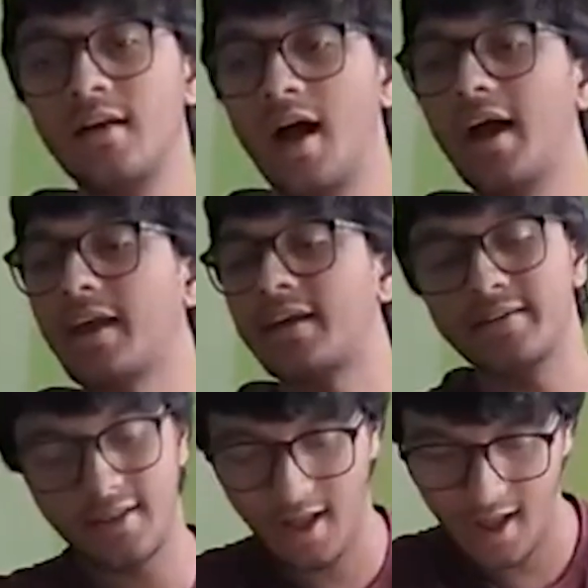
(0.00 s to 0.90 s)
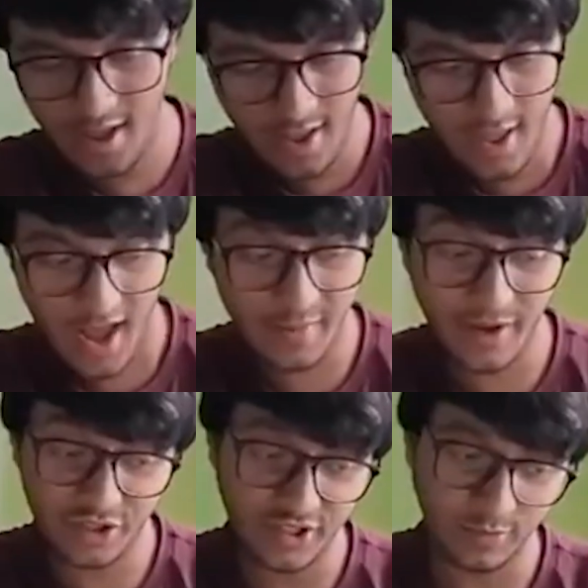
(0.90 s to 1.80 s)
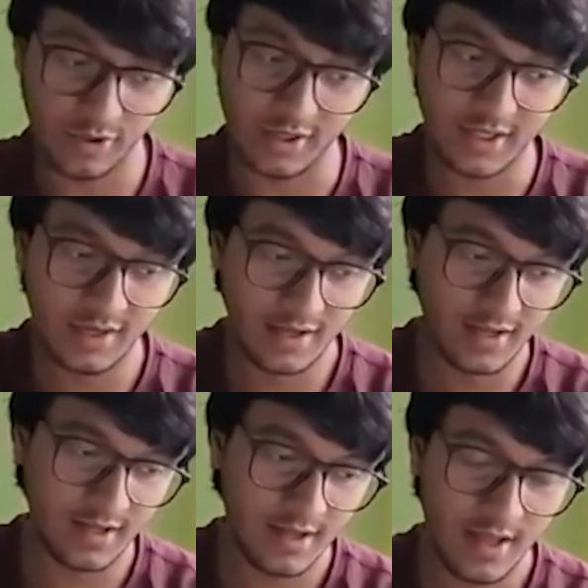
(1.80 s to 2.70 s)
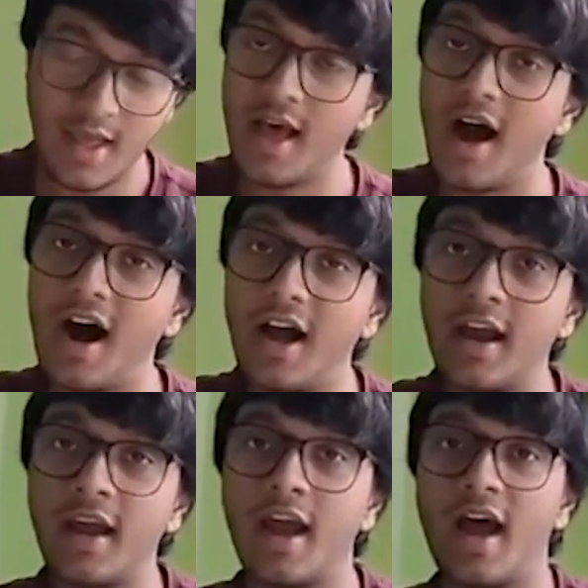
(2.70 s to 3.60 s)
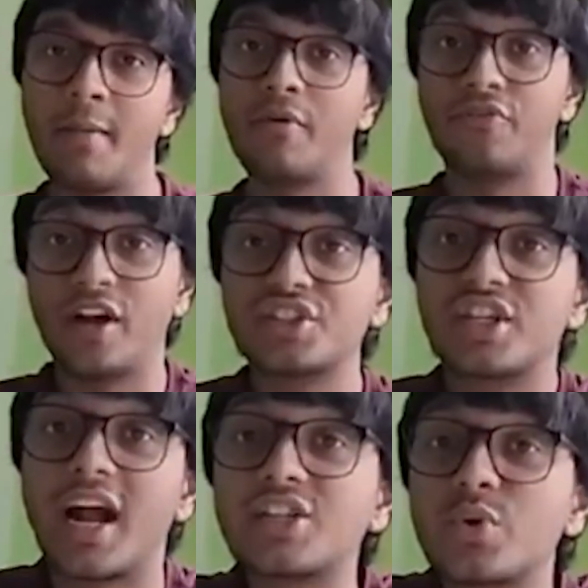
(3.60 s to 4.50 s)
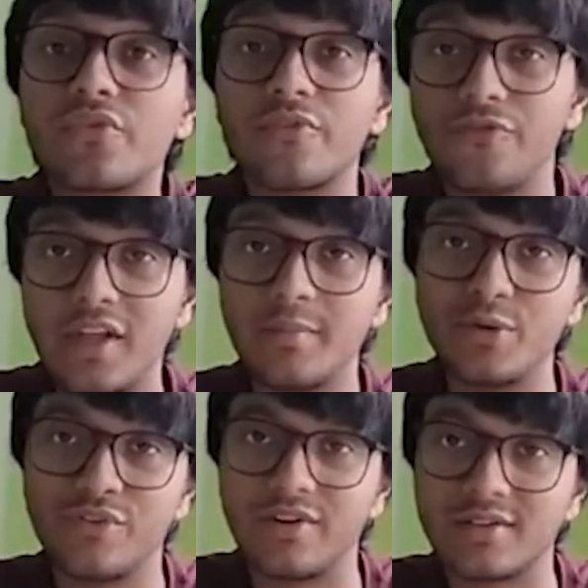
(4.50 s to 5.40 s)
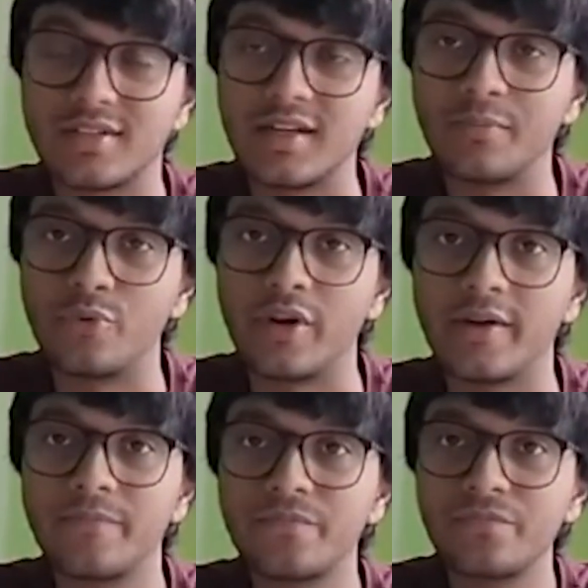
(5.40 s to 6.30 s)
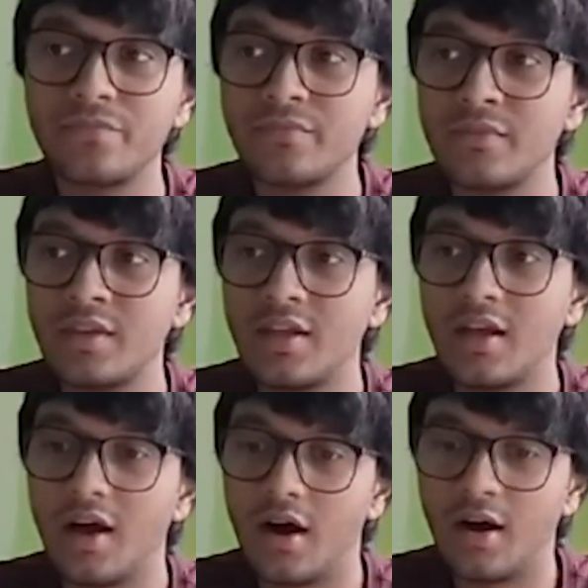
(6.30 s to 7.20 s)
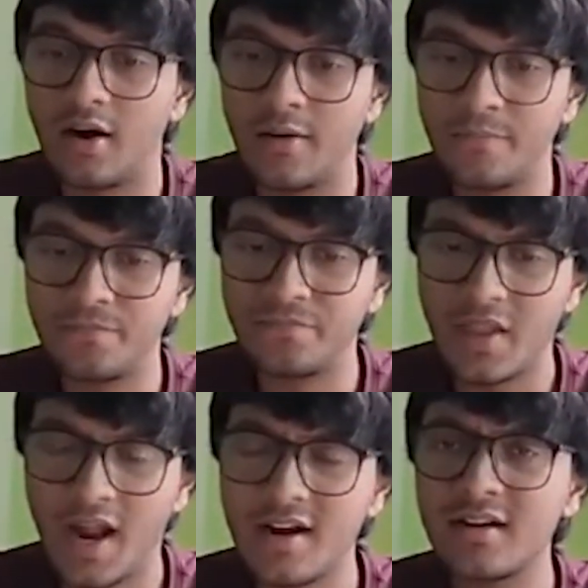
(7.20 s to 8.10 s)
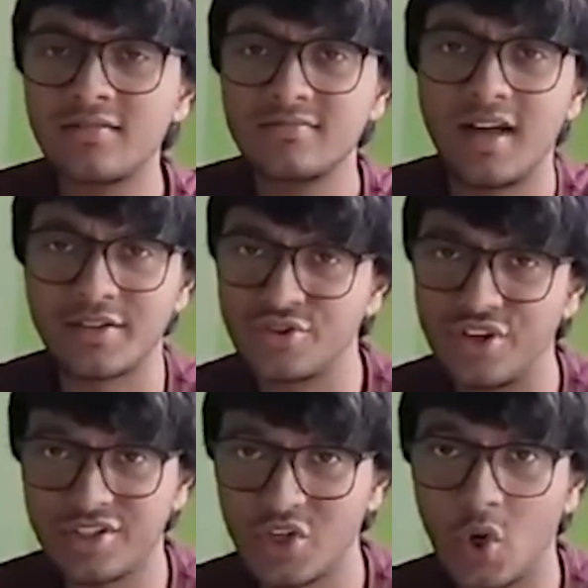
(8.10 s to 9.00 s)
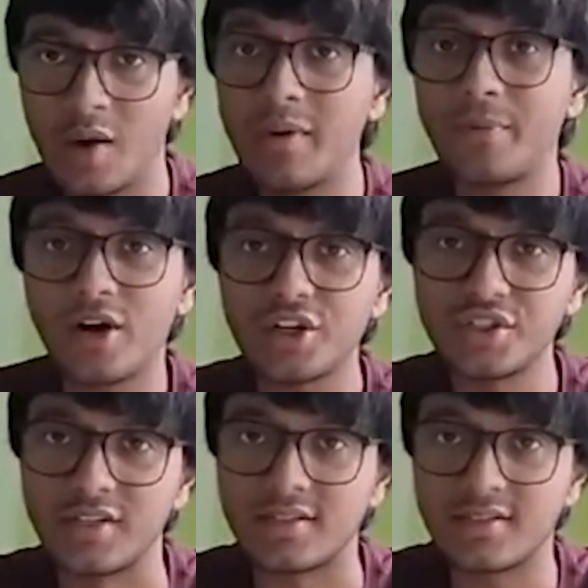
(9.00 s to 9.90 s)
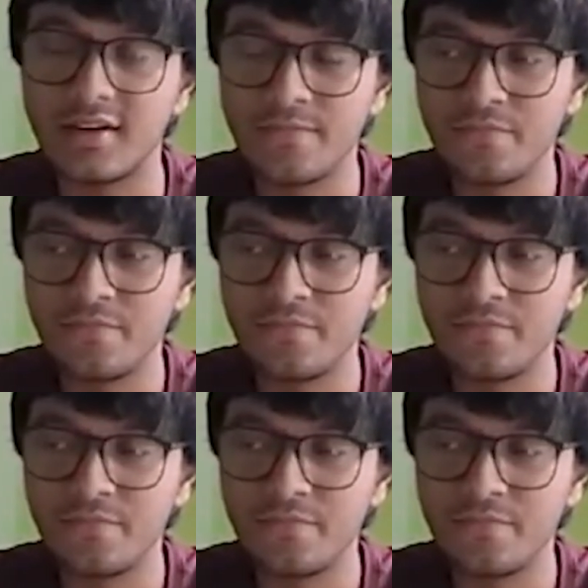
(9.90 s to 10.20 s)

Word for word: Hi, I'm Archit Murali. I am a fresh graduate from Flame University, Pune. Um, and as you just saw, I'm a percussionist.